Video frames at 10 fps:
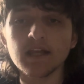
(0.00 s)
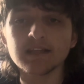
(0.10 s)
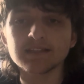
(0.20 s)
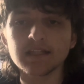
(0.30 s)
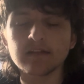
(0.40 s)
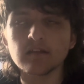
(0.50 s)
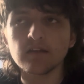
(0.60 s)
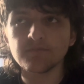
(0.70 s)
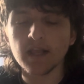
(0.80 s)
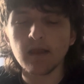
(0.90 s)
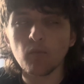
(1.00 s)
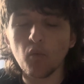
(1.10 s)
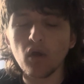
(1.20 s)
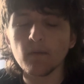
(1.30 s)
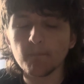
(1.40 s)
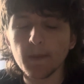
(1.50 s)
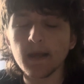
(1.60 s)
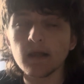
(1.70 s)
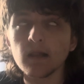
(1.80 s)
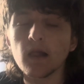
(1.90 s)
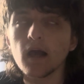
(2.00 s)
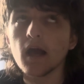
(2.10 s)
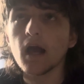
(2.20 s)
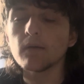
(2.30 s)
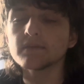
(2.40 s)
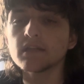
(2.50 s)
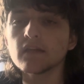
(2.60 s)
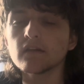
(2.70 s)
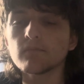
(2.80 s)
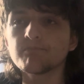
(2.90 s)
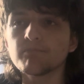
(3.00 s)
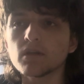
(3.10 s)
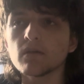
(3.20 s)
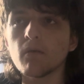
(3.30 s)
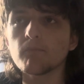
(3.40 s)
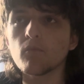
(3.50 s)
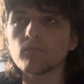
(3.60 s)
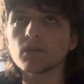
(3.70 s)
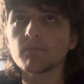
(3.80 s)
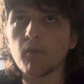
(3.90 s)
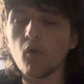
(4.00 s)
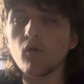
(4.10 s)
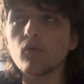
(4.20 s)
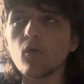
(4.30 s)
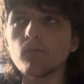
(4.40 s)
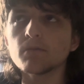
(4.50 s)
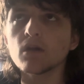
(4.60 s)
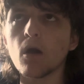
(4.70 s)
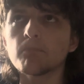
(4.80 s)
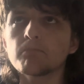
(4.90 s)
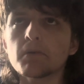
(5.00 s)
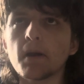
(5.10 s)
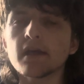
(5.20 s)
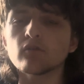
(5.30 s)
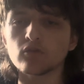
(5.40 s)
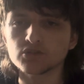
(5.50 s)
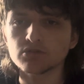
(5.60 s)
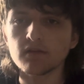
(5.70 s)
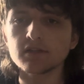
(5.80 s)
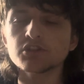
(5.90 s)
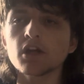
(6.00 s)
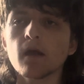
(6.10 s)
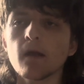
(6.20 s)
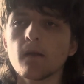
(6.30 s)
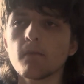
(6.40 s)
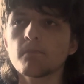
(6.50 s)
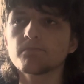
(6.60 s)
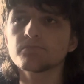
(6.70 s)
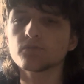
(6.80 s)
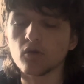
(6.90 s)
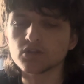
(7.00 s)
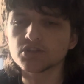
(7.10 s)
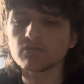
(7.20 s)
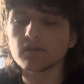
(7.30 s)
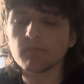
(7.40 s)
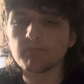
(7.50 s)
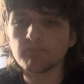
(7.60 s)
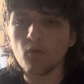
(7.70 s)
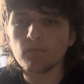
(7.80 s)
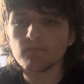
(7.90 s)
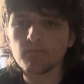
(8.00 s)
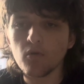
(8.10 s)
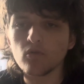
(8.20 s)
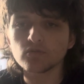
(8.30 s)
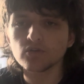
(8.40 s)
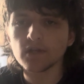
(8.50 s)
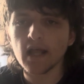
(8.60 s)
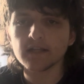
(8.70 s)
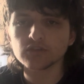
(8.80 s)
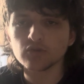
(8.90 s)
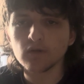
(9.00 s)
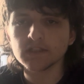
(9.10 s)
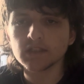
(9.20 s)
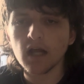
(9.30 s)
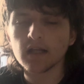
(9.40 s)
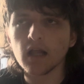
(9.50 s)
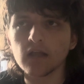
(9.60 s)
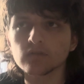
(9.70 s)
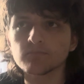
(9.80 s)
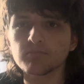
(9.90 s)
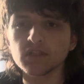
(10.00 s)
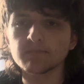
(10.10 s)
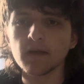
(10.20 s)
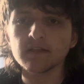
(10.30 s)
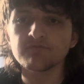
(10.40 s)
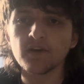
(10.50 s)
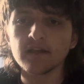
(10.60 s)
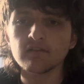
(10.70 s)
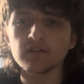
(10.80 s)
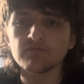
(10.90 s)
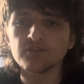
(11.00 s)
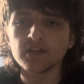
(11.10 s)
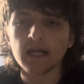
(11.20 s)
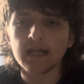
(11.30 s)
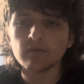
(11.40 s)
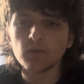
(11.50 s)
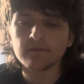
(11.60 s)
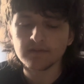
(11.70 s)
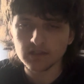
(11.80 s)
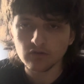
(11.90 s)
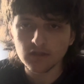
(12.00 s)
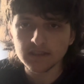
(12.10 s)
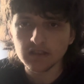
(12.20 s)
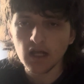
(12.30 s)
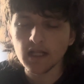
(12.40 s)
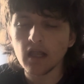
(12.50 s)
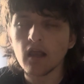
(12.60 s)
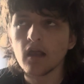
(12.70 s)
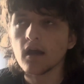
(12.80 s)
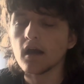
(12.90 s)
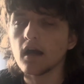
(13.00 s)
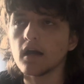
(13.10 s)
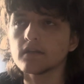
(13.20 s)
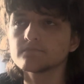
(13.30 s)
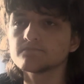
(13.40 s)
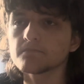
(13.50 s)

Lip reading: scene in Infinity War. Yeah, and we see the portal open up by Doctor Strange. Doctor Strange open portal and getting Tony Stark, and Bruce Banner finally reunite with Tony Stark. And